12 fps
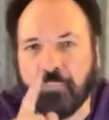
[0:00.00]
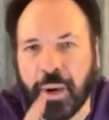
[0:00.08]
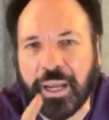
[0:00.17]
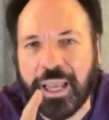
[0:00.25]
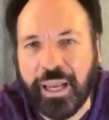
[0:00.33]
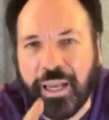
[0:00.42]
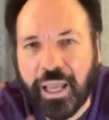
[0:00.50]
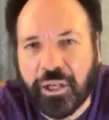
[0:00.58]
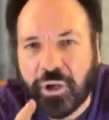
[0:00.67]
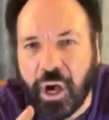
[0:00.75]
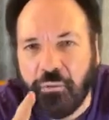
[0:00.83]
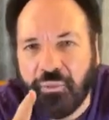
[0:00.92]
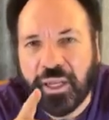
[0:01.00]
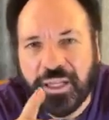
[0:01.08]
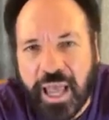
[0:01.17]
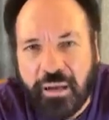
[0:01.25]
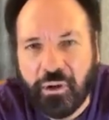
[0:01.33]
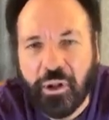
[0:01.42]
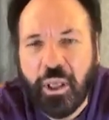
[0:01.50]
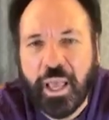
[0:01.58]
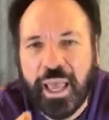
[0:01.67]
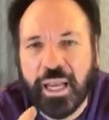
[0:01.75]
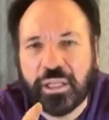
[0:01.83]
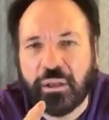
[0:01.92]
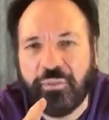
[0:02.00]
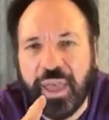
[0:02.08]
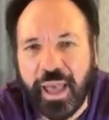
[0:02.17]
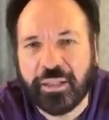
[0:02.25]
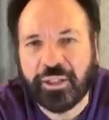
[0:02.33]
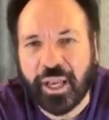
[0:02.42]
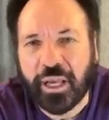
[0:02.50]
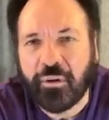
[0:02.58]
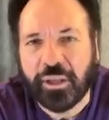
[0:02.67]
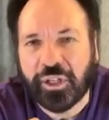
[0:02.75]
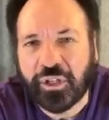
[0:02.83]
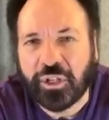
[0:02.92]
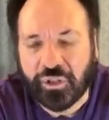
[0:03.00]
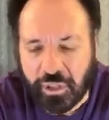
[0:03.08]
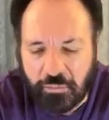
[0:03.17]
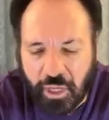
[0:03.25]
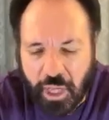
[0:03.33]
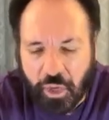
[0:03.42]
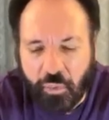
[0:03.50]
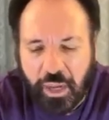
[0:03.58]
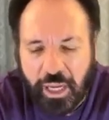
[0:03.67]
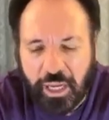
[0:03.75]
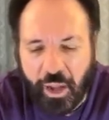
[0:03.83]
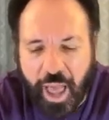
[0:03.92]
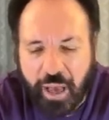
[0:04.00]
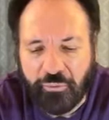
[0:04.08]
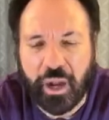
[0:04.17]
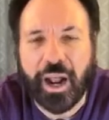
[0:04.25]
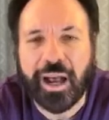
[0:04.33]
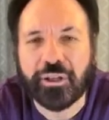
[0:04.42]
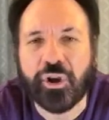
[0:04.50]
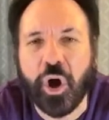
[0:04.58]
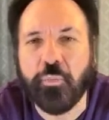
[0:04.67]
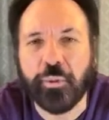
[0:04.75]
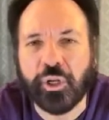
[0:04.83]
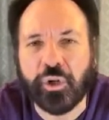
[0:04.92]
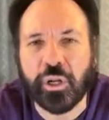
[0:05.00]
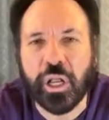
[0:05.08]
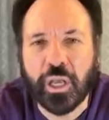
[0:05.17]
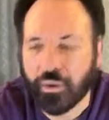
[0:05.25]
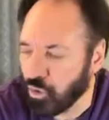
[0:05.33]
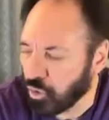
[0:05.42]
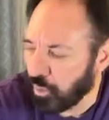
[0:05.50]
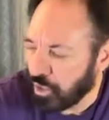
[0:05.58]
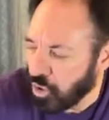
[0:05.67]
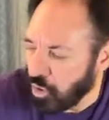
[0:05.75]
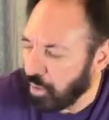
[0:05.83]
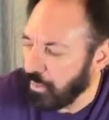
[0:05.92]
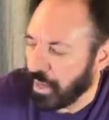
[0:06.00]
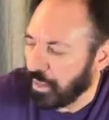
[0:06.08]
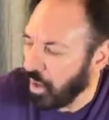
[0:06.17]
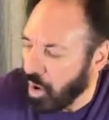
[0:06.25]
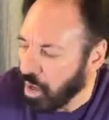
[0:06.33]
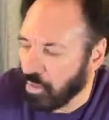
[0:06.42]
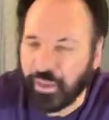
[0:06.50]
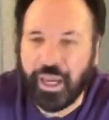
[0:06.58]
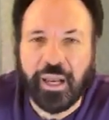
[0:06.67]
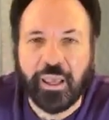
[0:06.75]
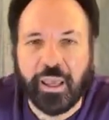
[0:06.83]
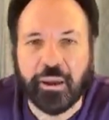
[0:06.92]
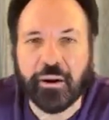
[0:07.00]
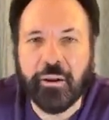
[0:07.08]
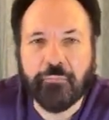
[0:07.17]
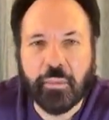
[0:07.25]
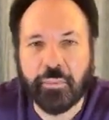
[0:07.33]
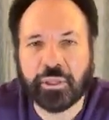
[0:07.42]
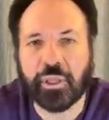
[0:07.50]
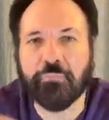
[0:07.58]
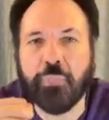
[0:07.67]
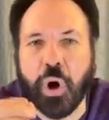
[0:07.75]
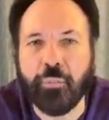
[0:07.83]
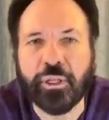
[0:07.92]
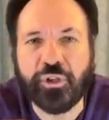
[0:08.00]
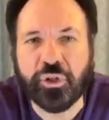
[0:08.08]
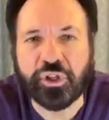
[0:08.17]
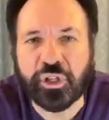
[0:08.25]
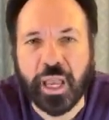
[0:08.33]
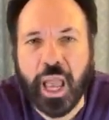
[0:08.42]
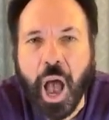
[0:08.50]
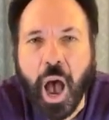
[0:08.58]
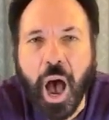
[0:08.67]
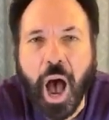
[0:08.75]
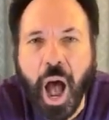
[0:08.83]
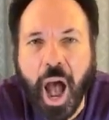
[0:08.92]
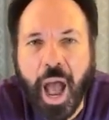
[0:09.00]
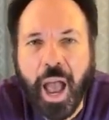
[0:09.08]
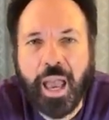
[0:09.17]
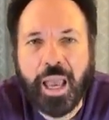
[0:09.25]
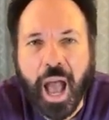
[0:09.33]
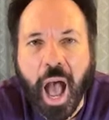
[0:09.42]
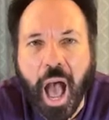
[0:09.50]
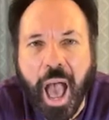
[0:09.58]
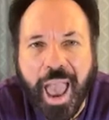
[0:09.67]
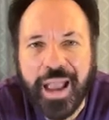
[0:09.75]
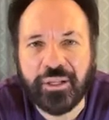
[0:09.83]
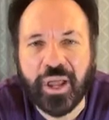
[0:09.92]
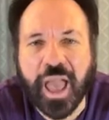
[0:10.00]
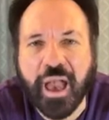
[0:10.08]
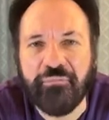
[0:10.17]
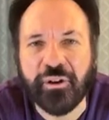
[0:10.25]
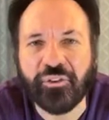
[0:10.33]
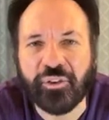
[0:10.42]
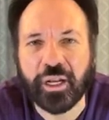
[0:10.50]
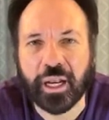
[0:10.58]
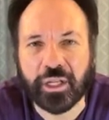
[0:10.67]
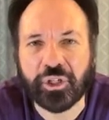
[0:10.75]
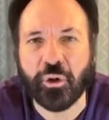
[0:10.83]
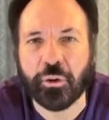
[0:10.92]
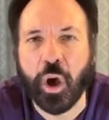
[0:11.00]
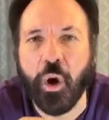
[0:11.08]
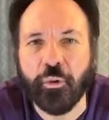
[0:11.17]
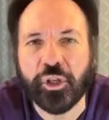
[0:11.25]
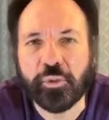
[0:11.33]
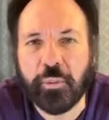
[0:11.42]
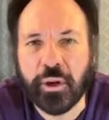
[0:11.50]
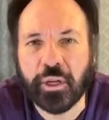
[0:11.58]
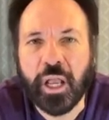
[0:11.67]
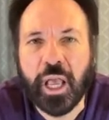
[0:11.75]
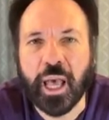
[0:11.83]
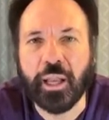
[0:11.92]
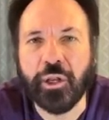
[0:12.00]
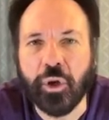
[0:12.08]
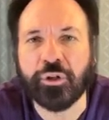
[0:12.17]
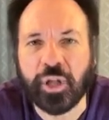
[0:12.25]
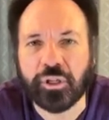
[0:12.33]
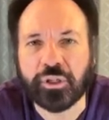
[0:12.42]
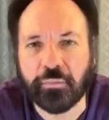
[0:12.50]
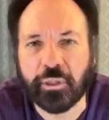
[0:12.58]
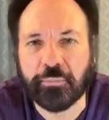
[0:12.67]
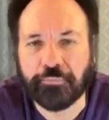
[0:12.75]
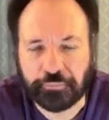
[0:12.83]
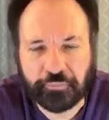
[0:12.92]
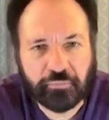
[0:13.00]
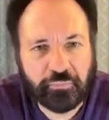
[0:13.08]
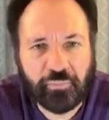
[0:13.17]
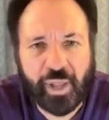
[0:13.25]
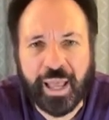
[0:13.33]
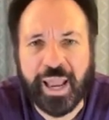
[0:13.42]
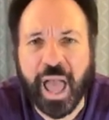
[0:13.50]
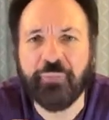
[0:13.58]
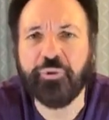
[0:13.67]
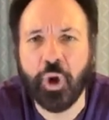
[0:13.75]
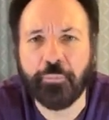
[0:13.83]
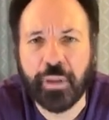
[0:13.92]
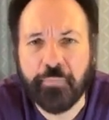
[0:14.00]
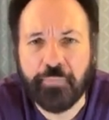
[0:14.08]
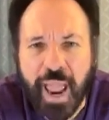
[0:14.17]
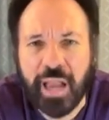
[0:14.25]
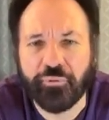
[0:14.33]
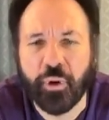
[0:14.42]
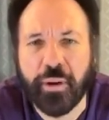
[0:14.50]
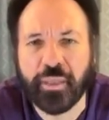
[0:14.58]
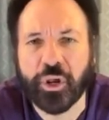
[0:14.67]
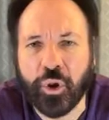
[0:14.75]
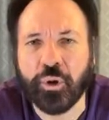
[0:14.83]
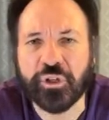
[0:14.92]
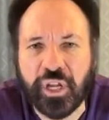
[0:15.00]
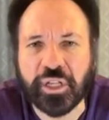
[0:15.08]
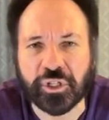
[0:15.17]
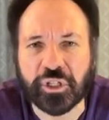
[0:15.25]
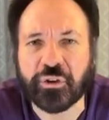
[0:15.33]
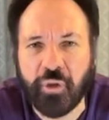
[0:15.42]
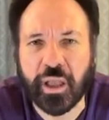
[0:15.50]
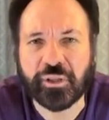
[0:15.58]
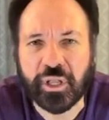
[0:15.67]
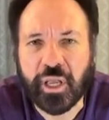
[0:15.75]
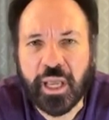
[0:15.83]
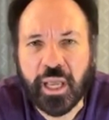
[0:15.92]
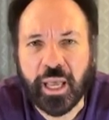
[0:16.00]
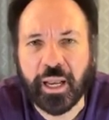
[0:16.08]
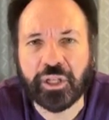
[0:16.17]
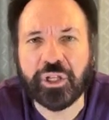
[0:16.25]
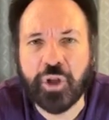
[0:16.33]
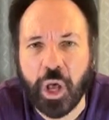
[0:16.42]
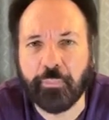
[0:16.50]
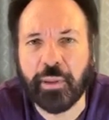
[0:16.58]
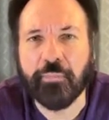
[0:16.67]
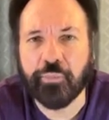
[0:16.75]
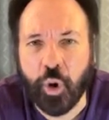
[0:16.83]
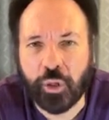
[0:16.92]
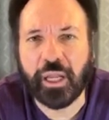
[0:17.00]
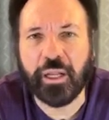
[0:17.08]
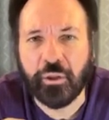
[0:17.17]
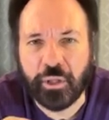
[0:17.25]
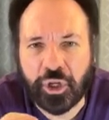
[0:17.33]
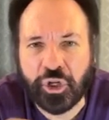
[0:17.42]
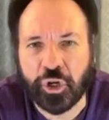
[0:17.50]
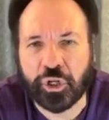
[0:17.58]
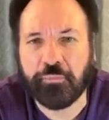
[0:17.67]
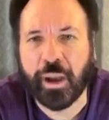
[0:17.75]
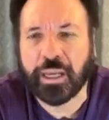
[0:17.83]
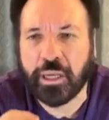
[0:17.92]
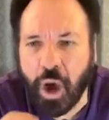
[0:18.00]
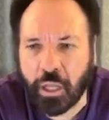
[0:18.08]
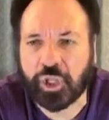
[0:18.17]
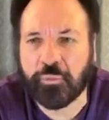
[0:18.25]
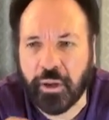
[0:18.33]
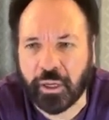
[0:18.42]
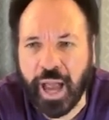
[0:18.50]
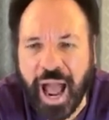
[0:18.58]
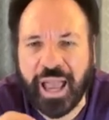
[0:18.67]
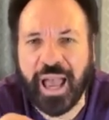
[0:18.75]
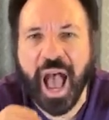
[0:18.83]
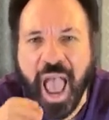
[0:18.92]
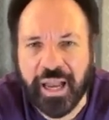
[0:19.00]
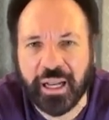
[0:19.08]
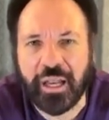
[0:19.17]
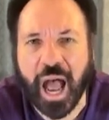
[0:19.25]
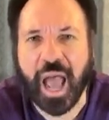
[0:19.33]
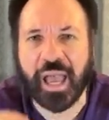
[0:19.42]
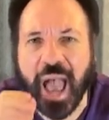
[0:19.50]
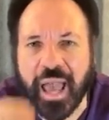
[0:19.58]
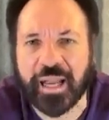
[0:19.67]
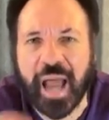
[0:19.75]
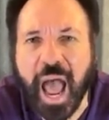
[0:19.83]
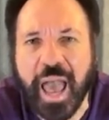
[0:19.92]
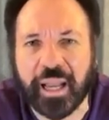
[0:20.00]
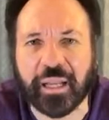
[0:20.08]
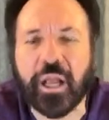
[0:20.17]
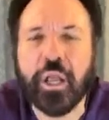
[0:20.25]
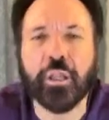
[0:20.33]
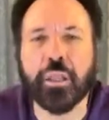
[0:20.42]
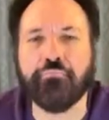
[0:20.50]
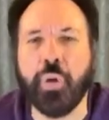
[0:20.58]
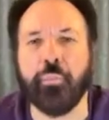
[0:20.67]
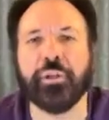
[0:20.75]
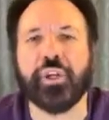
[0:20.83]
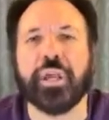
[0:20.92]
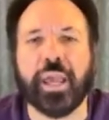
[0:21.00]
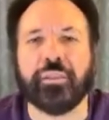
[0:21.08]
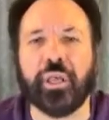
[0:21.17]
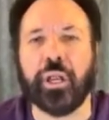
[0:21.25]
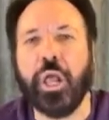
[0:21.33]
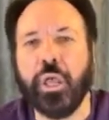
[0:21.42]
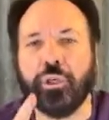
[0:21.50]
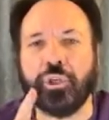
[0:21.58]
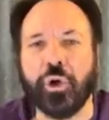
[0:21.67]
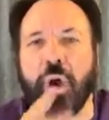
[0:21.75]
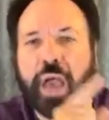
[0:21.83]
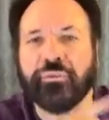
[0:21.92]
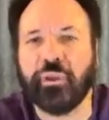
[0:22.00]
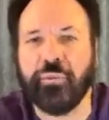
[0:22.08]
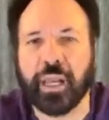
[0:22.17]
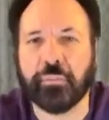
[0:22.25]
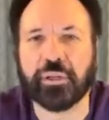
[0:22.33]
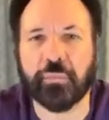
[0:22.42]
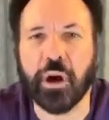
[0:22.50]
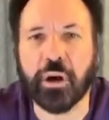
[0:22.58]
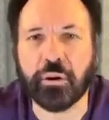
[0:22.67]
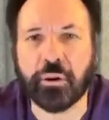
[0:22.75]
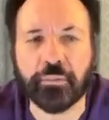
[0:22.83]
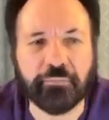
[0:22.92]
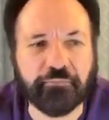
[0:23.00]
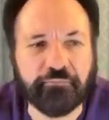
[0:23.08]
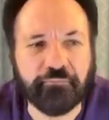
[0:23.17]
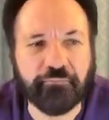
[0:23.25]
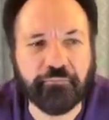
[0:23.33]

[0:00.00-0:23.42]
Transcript: But it is of the devil. It is of the Antichrist system we need to have our eyes open to it because we talk about it, all of it in here. But the moment you say, I hate everything that is not Holy Spirit and New Testament, and have not been paid for by the Lord Jesus Christ and has not been brought into the church by God's Spirit. I hate it, I hate it, I hate it. The moment you get there, you have developed some hunger.